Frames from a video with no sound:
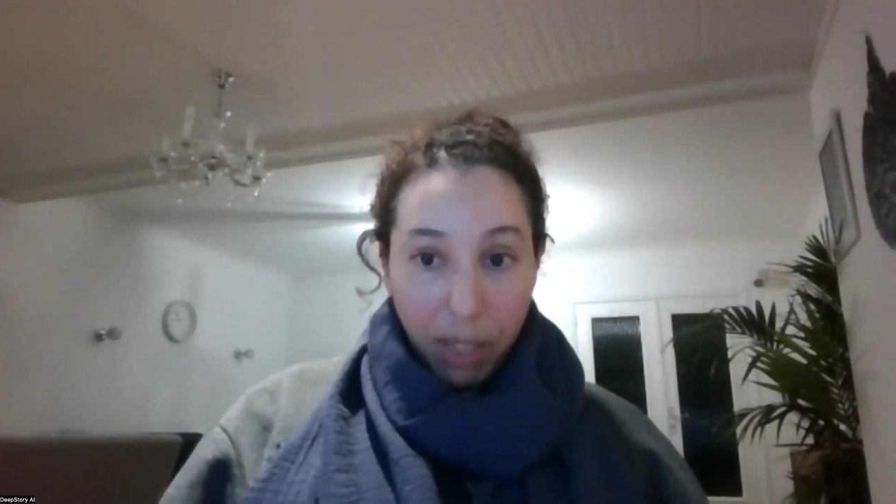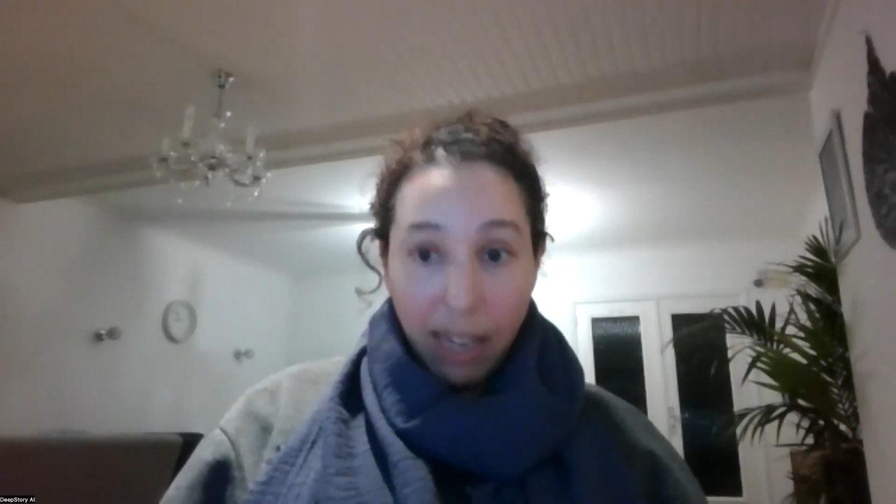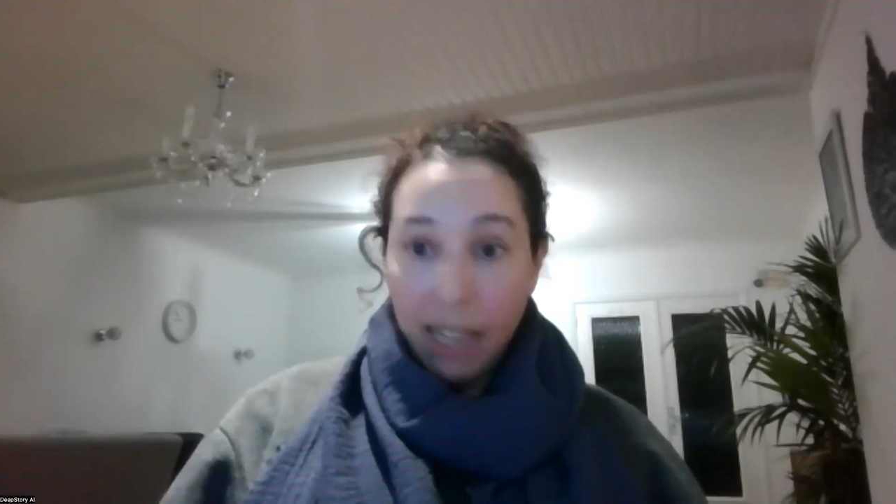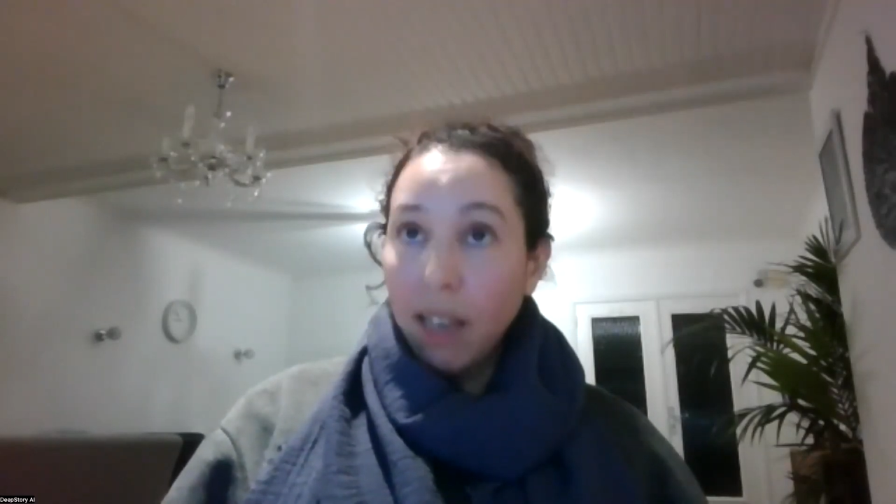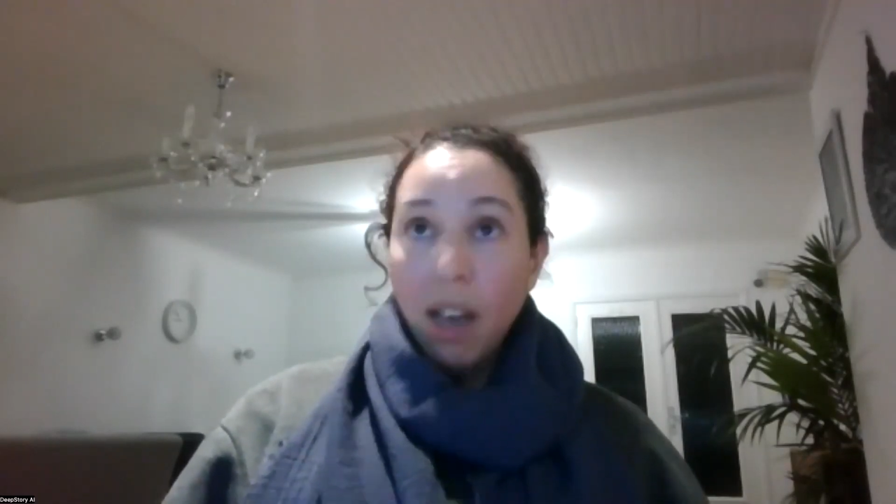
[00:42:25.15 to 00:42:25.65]

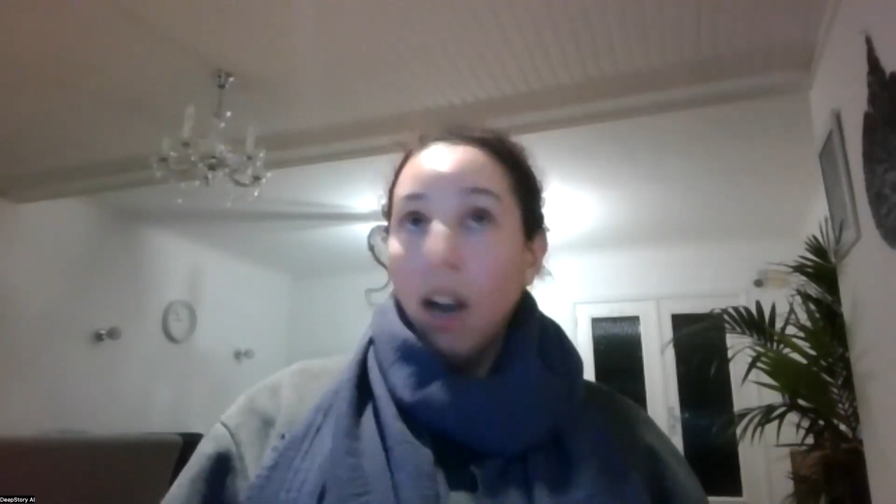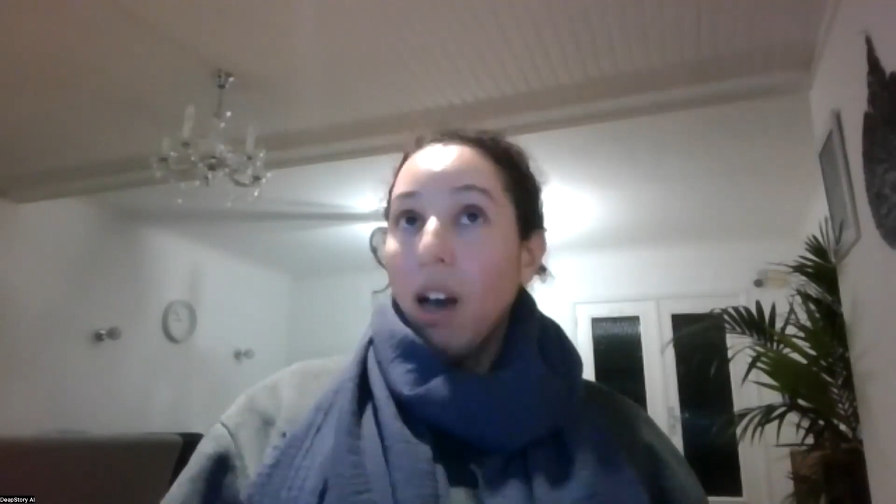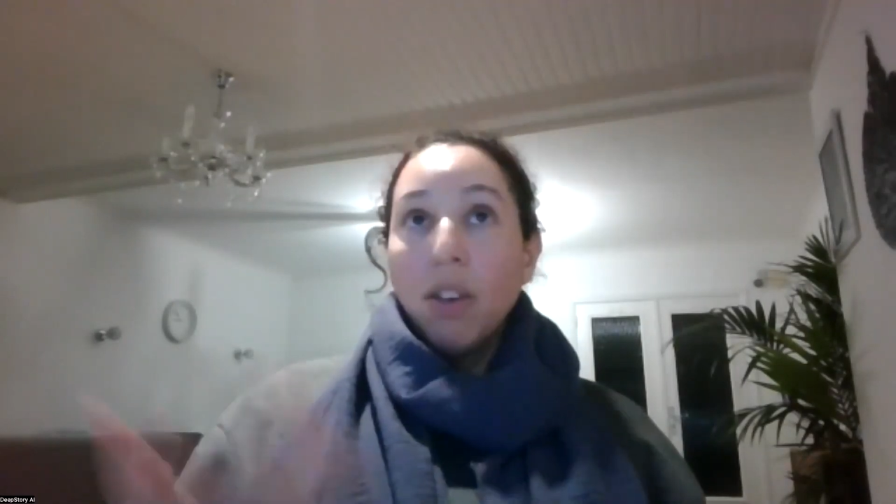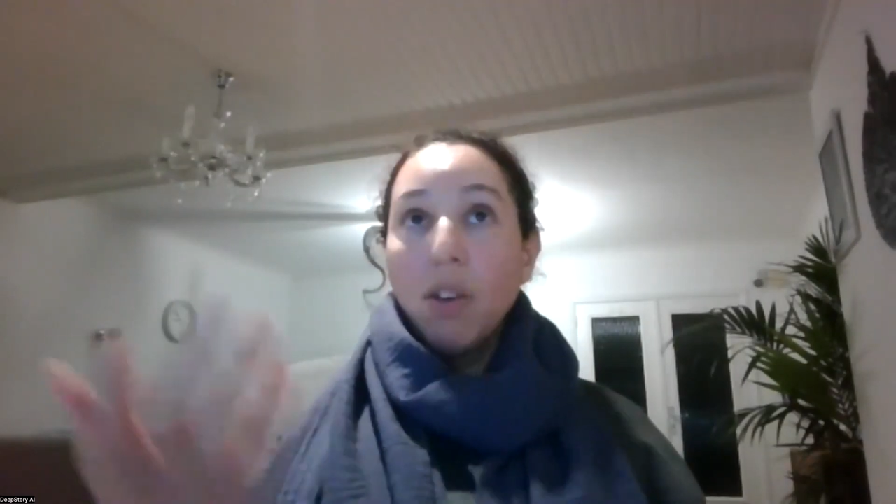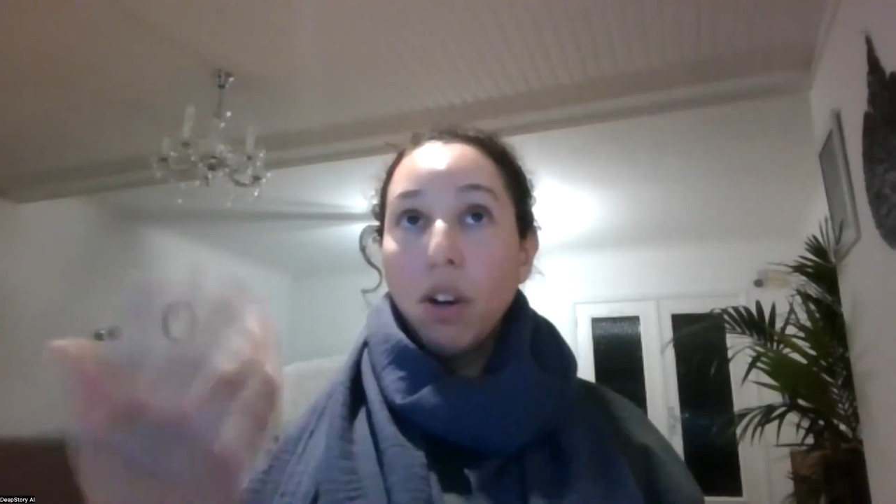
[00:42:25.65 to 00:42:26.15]
Like,
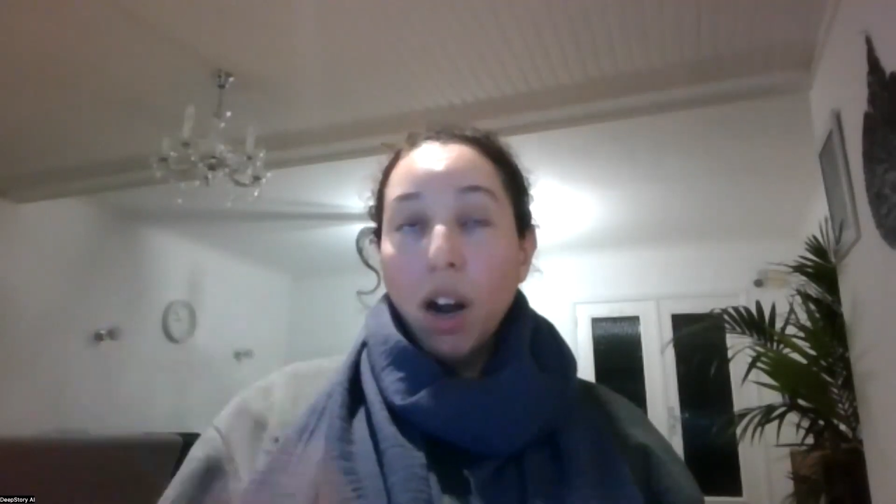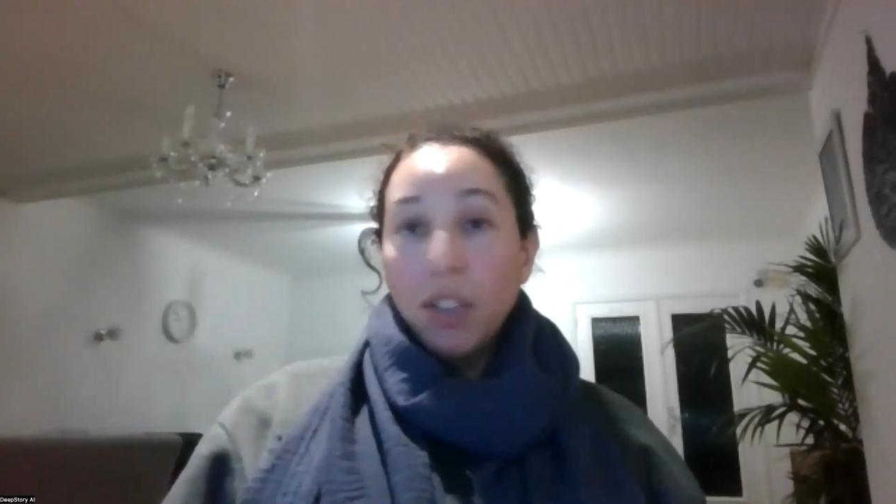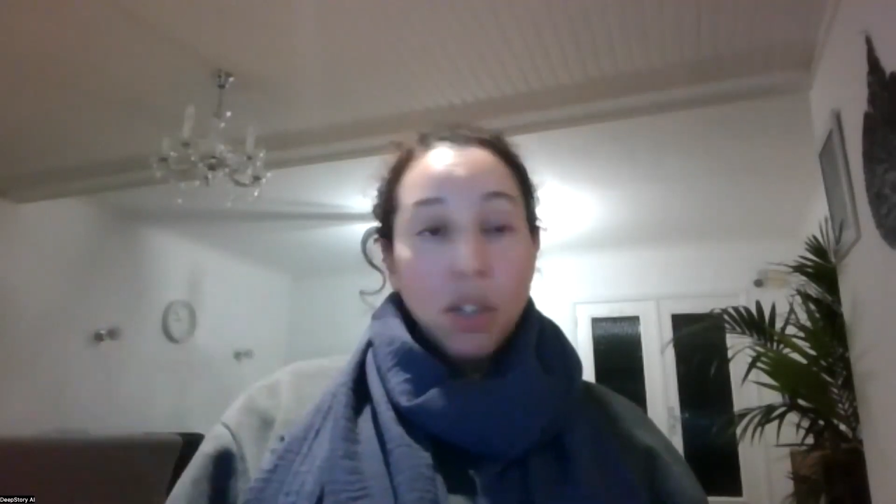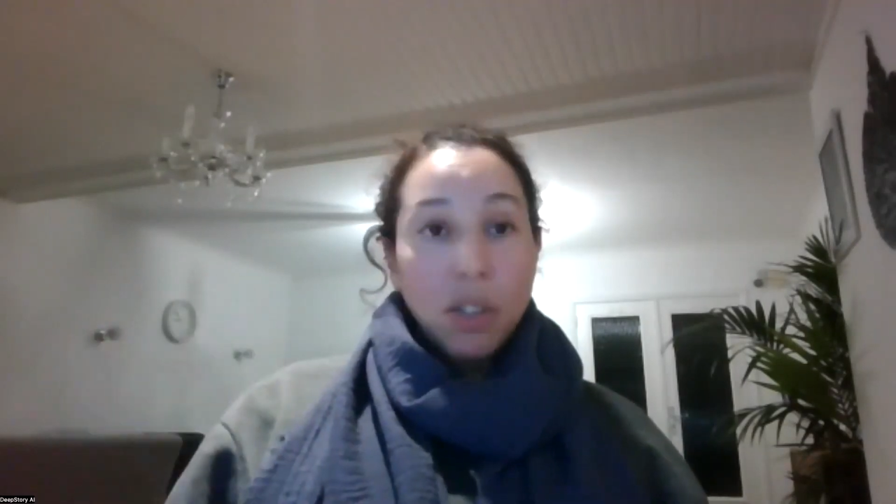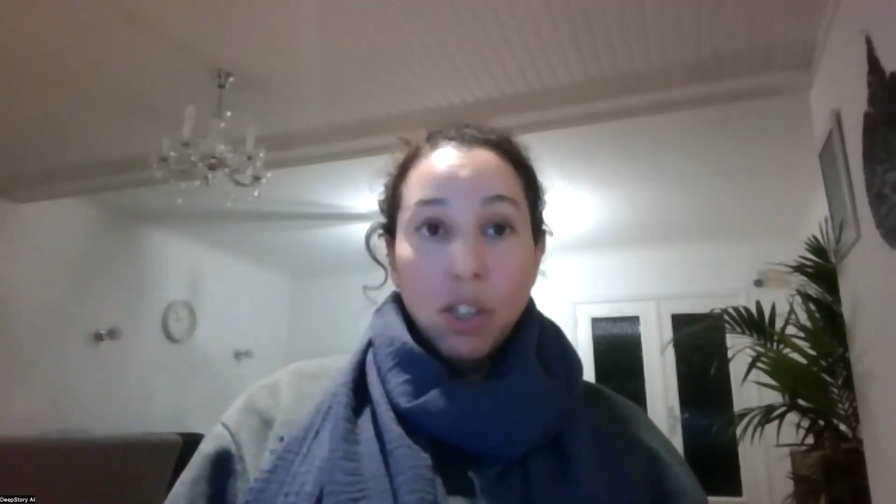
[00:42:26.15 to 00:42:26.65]
you're
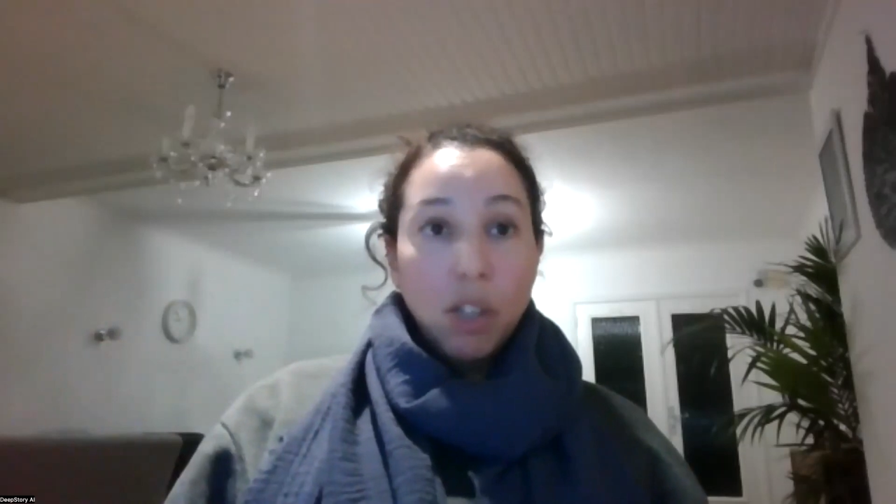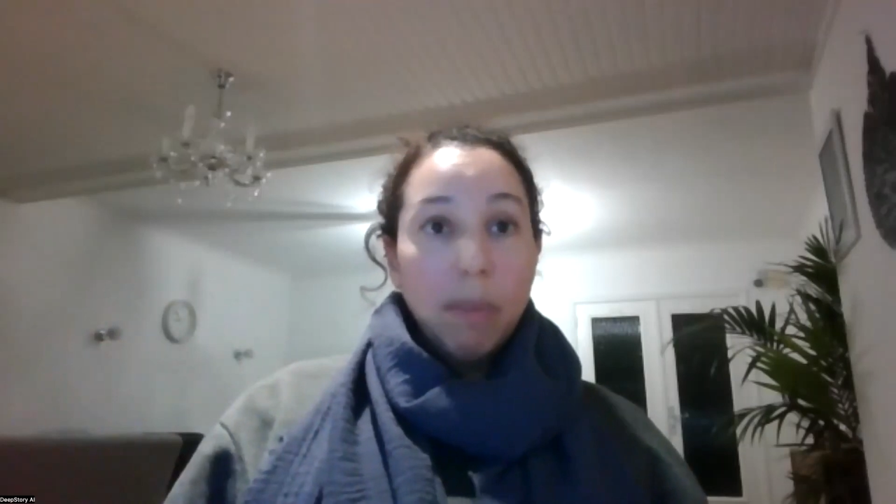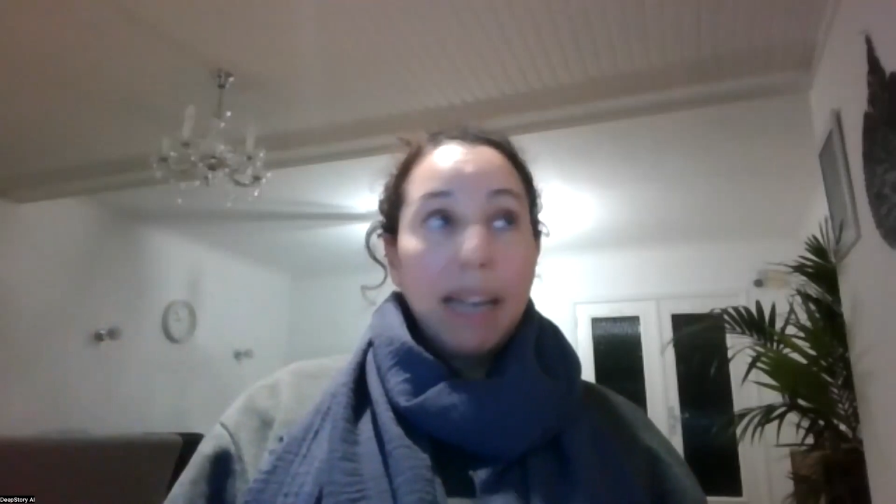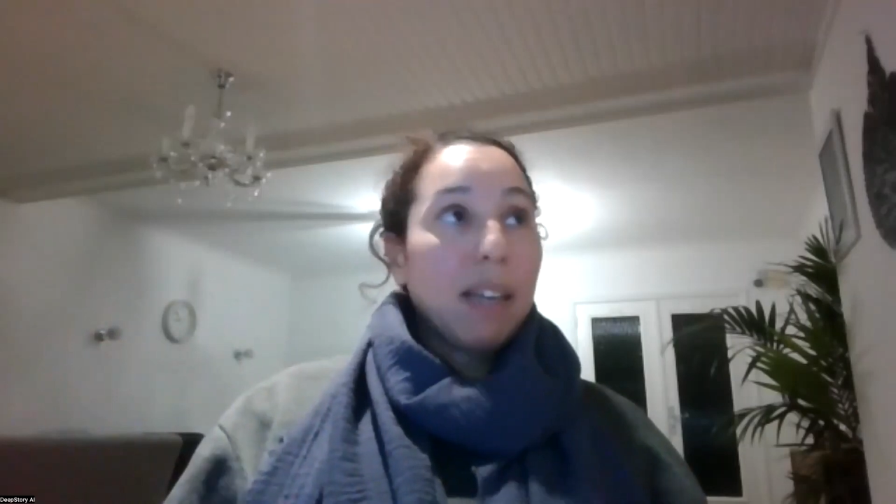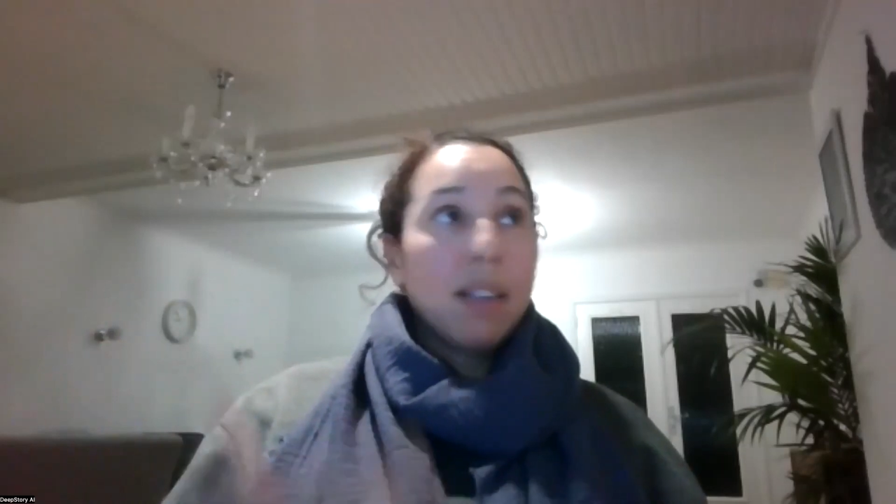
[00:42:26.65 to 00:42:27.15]
on
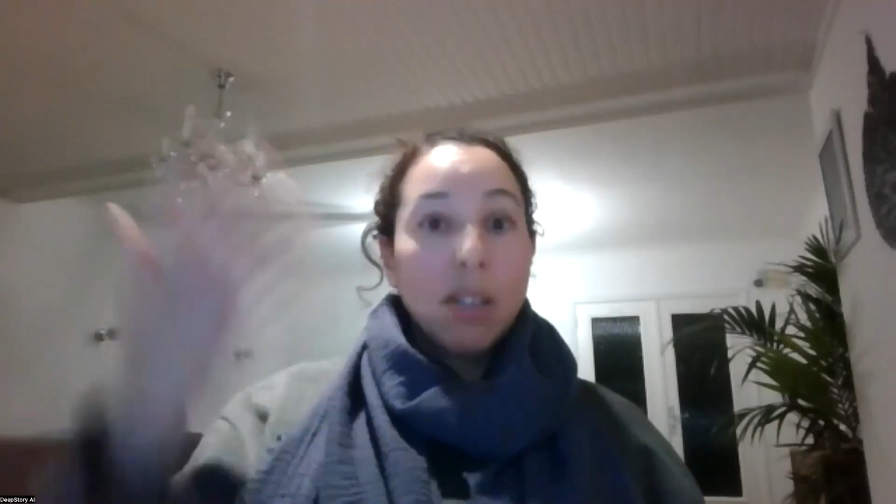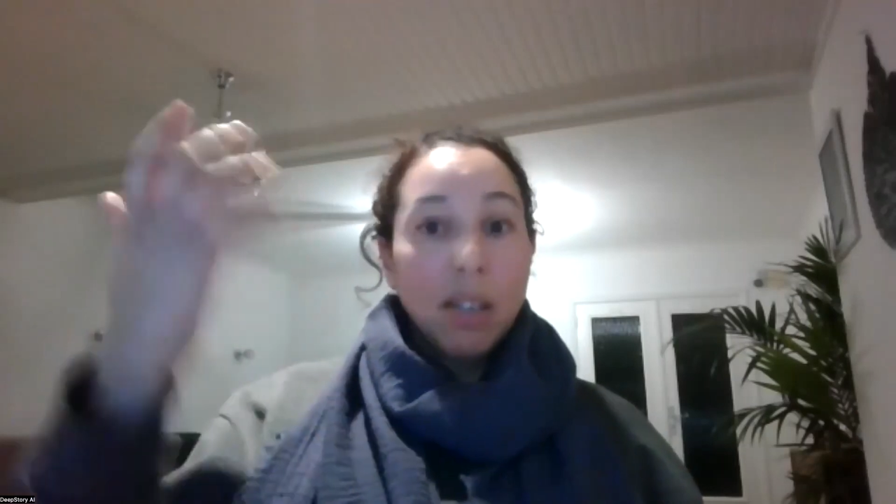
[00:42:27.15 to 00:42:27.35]
YouTube, like